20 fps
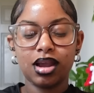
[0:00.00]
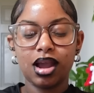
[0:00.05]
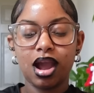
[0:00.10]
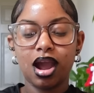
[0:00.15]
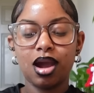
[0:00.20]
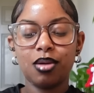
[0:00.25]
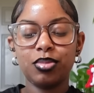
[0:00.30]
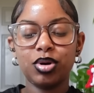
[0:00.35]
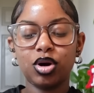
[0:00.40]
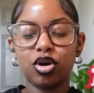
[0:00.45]

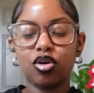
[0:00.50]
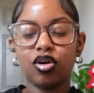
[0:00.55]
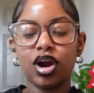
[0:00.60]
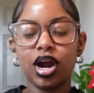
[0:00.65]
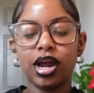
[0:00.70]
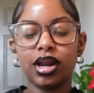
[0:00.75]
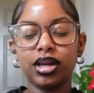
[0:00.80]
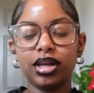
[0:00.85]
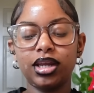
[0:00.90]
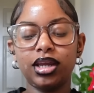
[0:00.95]
I'm a
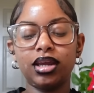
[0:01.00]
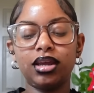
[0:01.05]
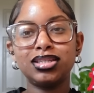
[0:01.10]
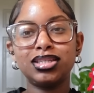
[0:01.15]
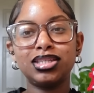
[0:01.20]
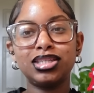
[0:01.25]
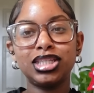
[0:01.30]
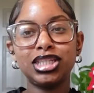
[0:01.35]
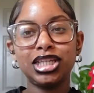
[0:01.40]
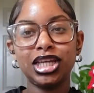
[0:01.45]
chronic
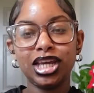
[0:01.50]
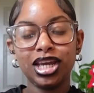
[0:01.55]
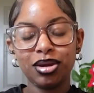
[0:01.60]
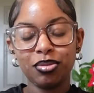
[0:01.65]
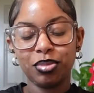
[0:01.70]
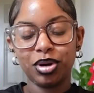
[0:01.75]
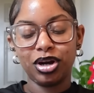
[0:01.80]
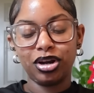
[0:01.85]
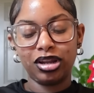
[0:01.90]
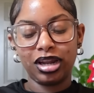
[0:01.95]

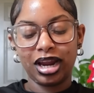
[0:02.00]
steamer.